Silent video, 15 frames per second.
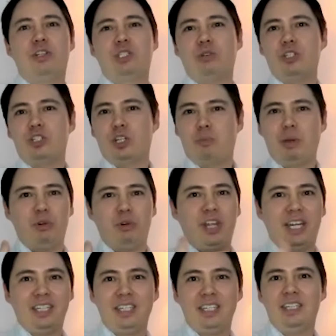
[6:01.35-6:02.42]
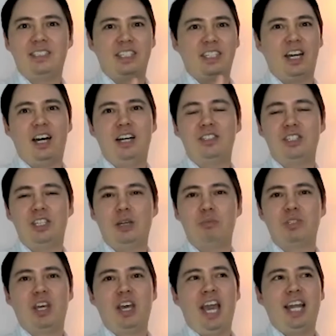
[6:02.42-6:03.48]
I want to talk to people with ideas and concepts.
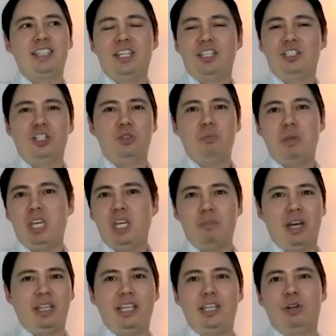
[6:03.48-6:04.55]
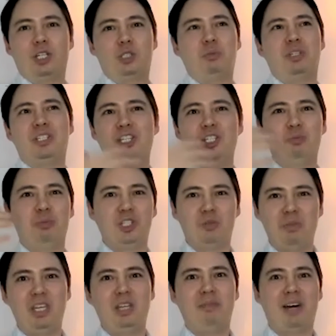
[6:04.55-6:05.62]
And it's not just me and my legal expertise, but it's
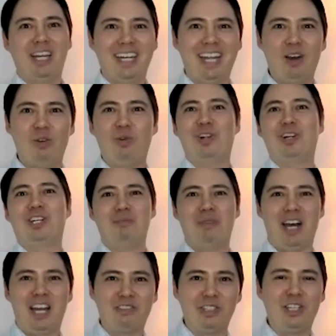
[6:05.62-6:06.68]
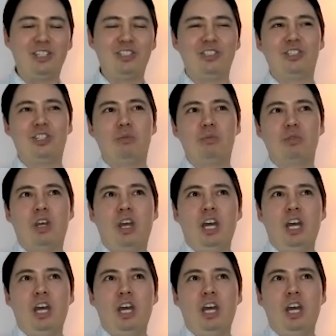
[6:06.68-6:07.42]
me and my network and my relationships.